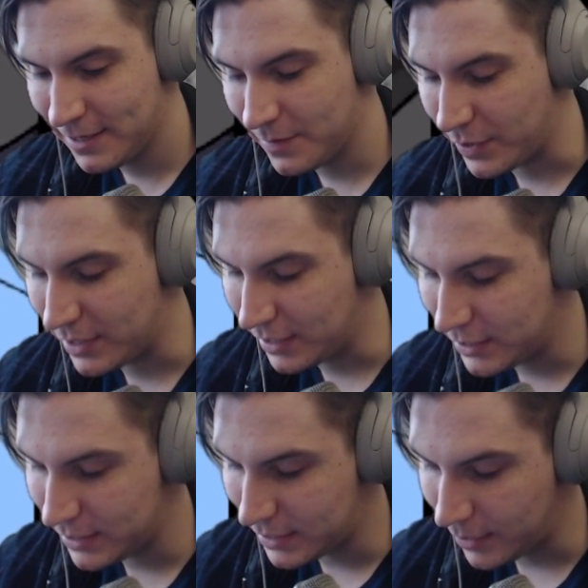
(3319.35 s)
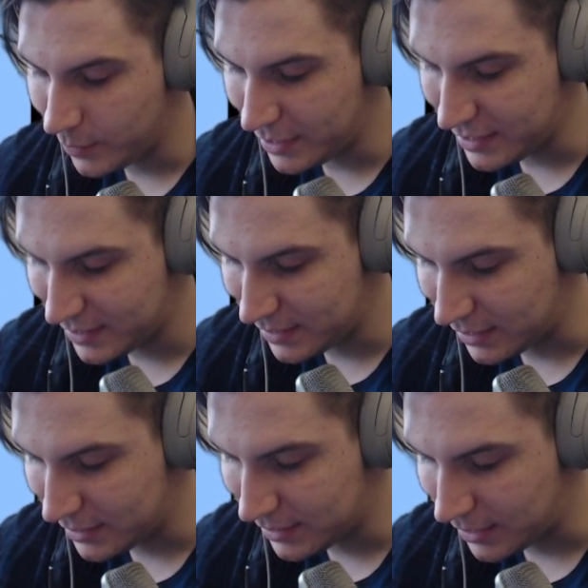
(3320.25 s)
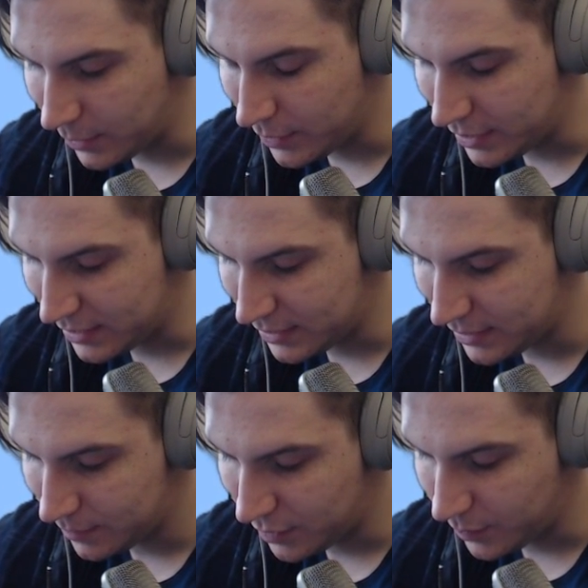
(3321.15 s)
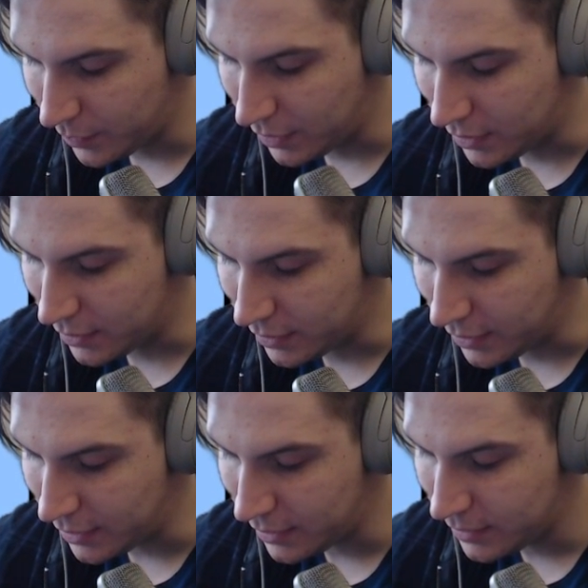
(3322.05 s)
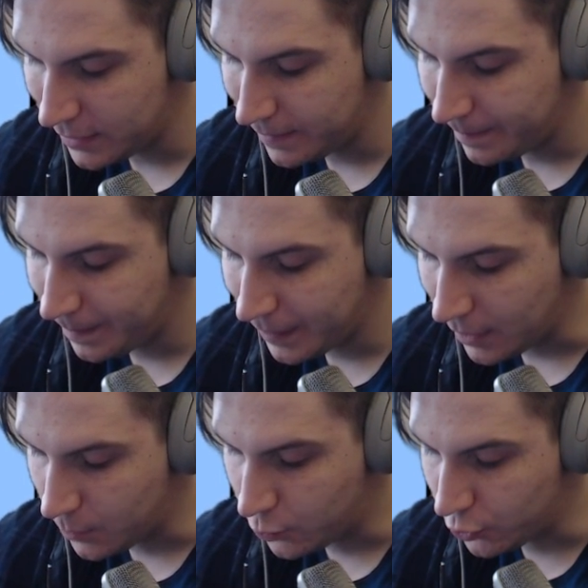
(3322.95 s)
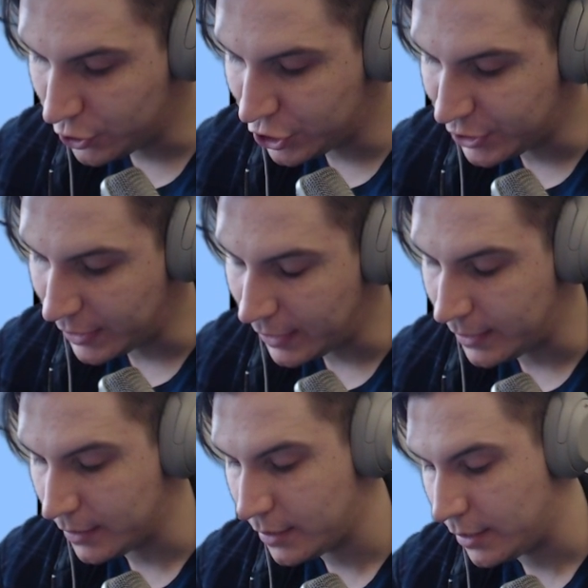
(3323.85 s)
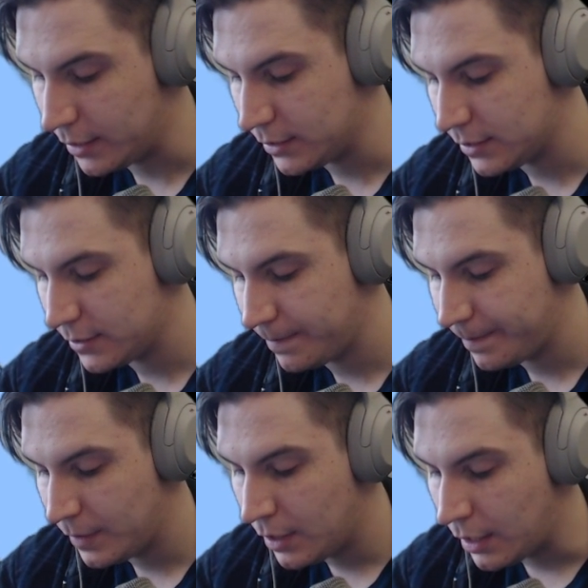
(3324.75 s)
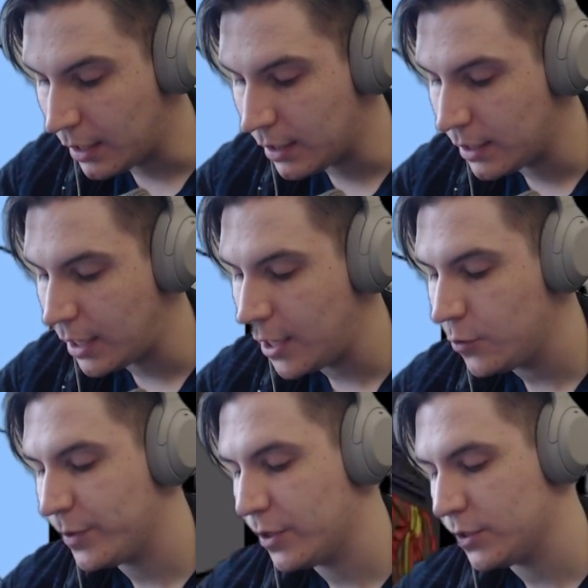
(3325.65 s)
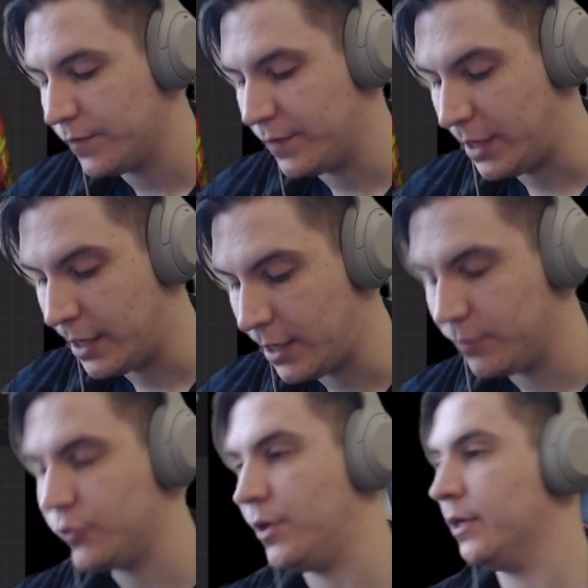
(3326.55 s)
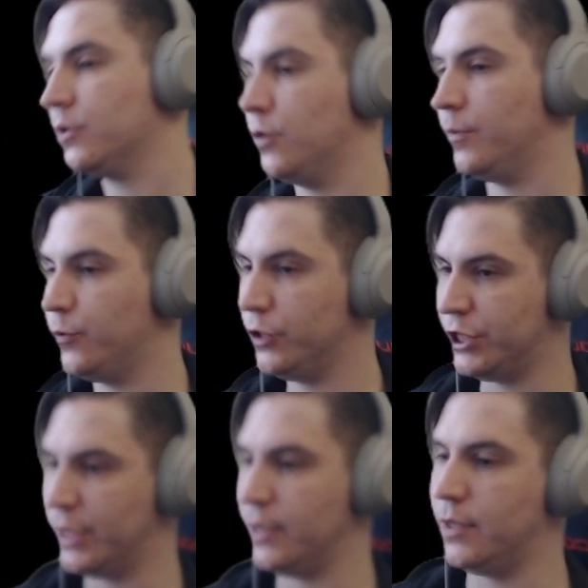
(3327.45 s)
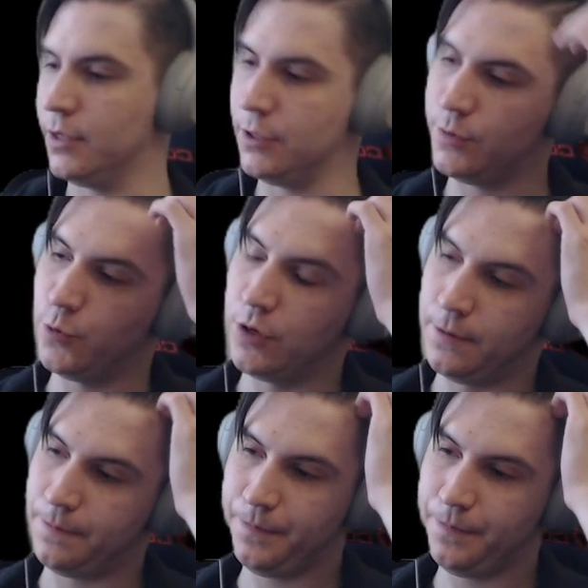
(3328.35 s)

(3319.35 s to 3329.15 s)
But that's just how it is. That's just how it is. People are not appreciating things. And now, because of that, I'm trying to appreciate things more.